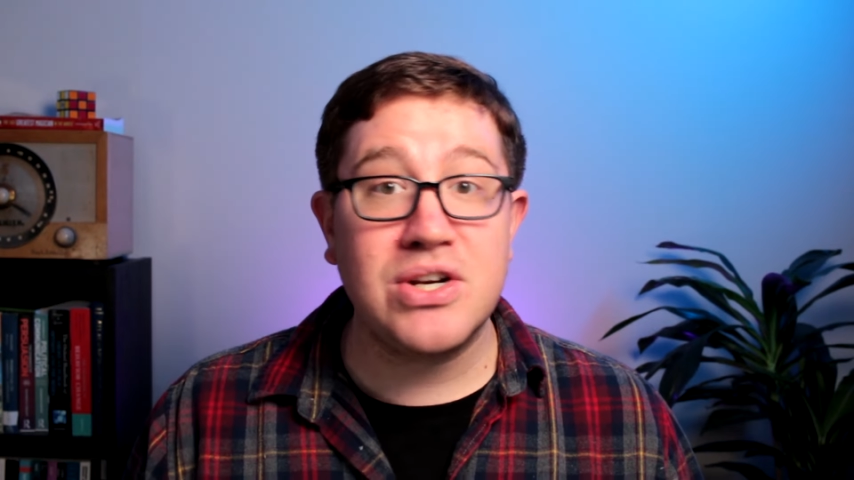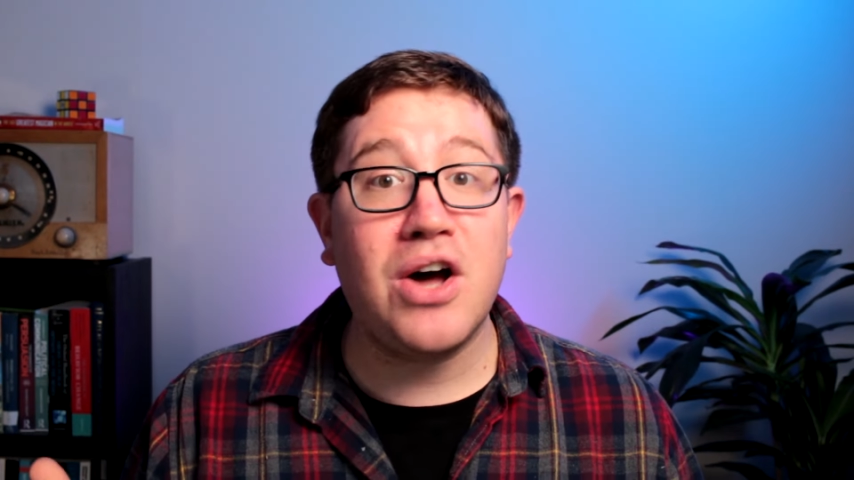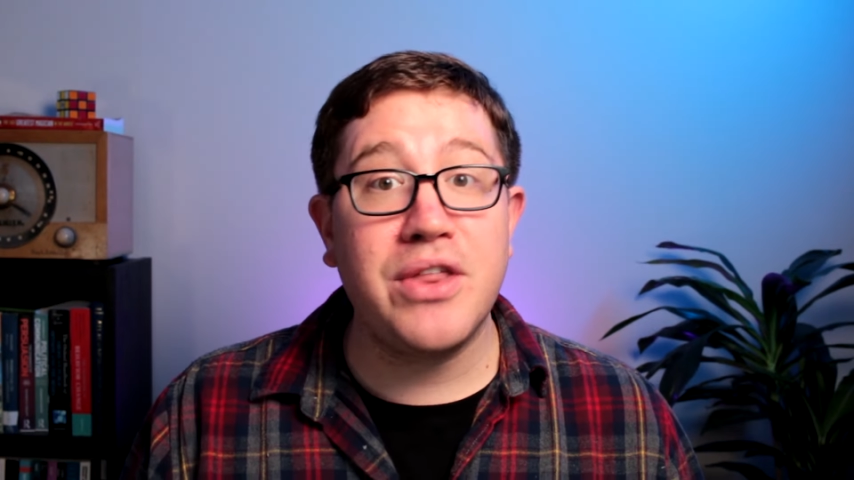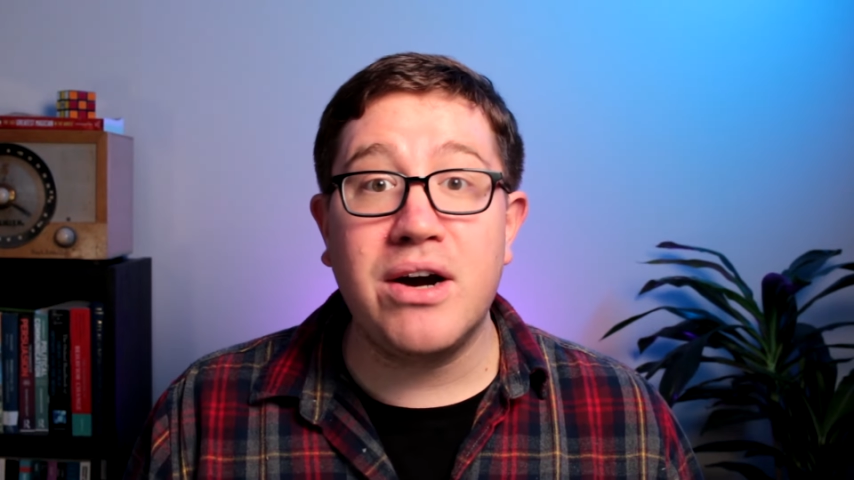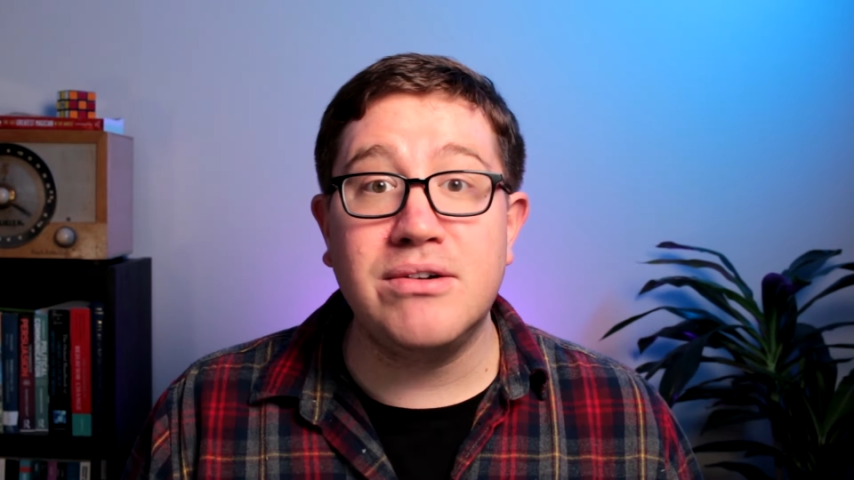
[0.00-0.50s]

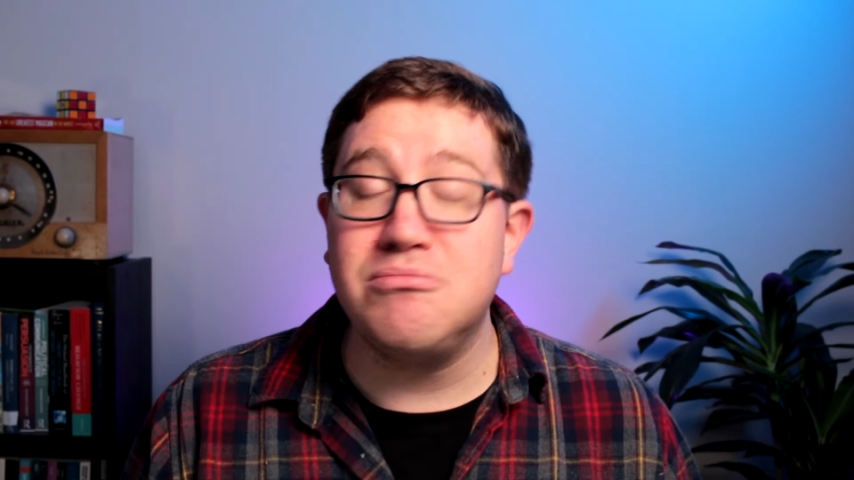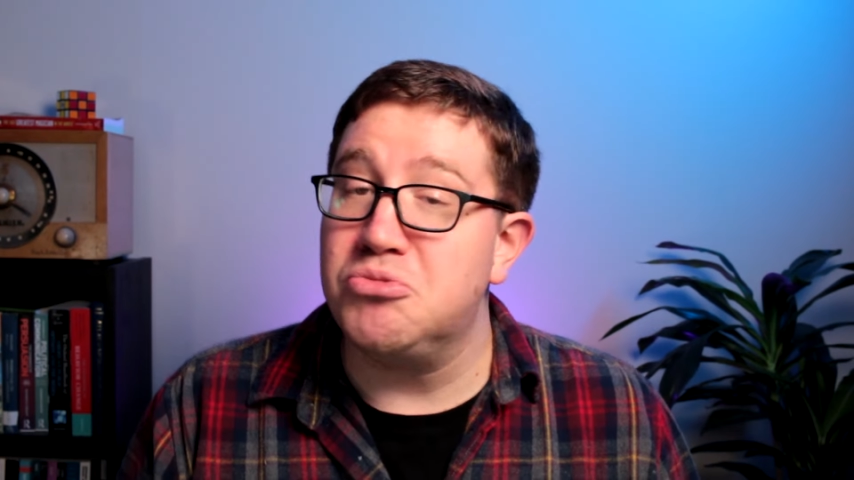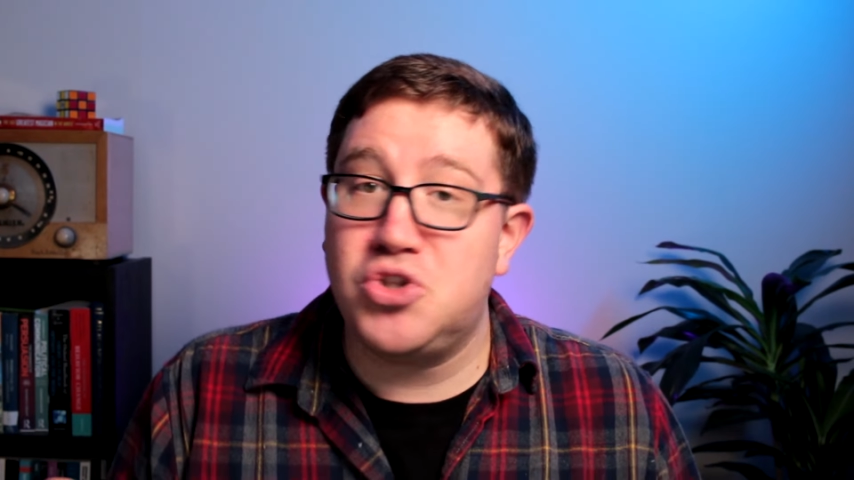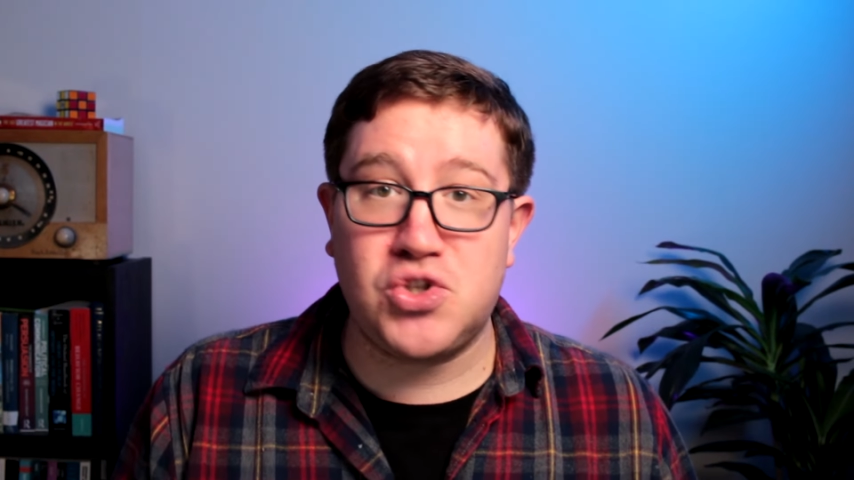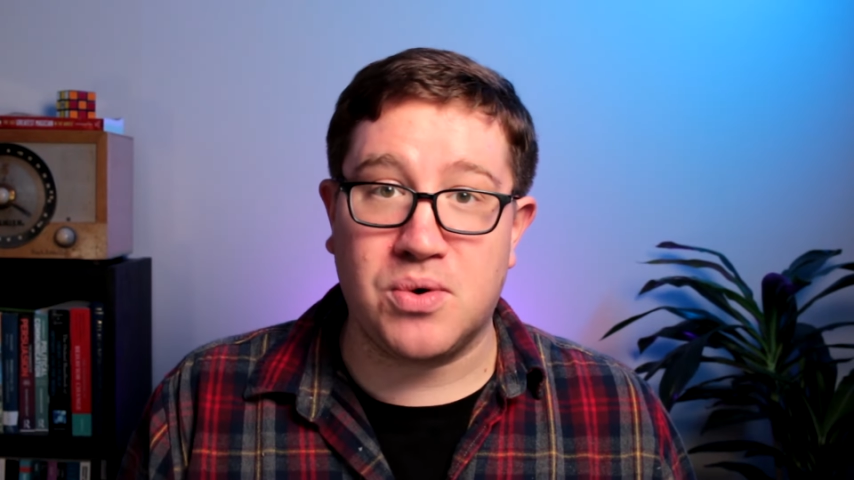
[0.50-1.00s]
although,
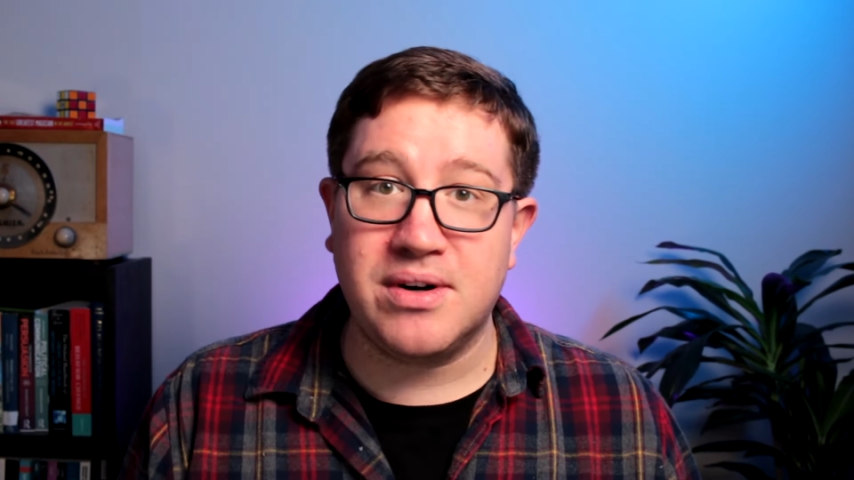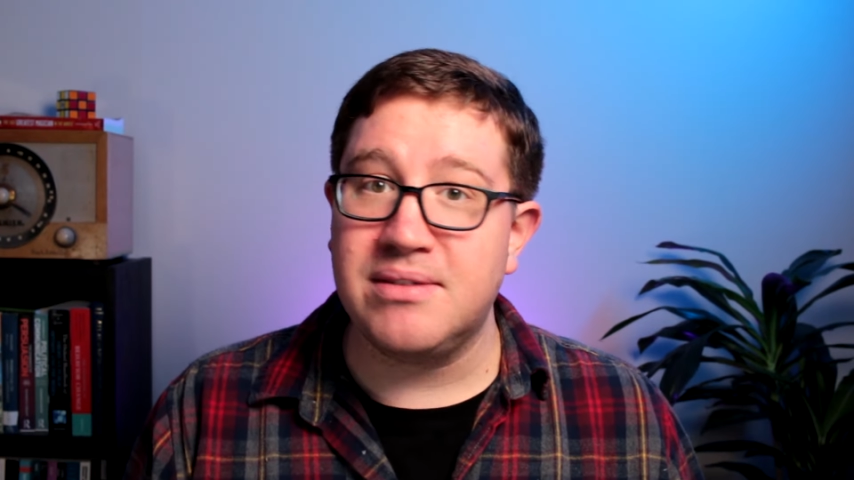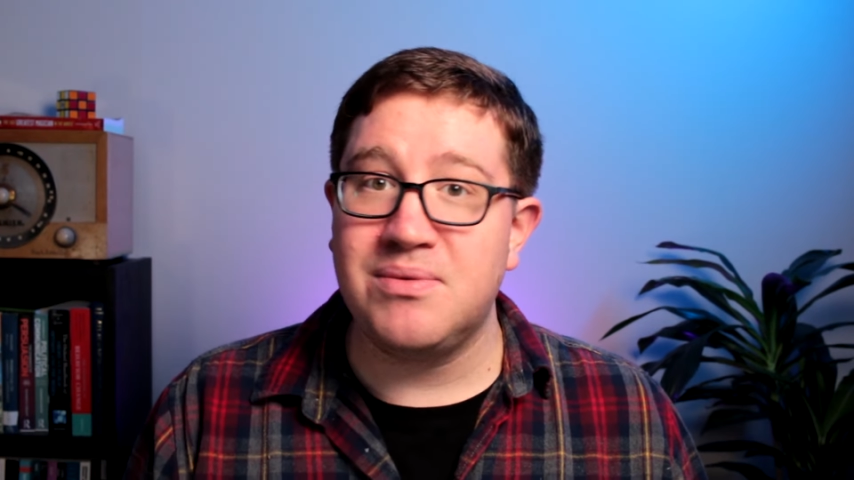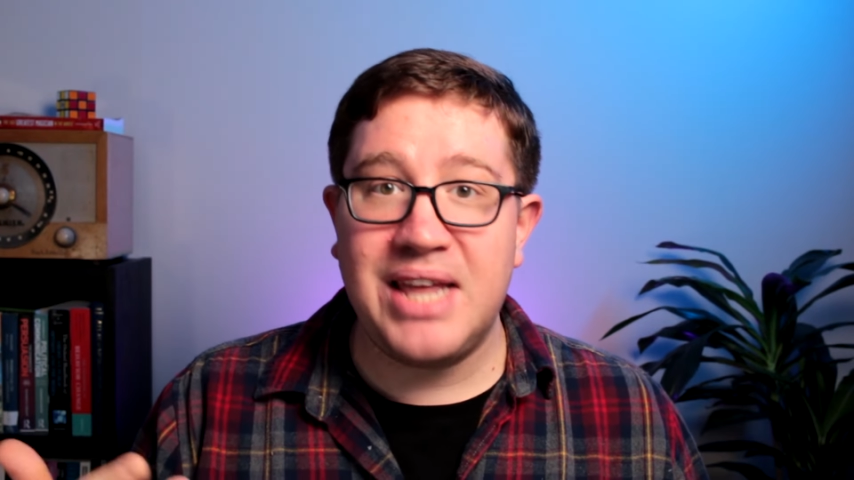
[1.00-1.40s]
sure,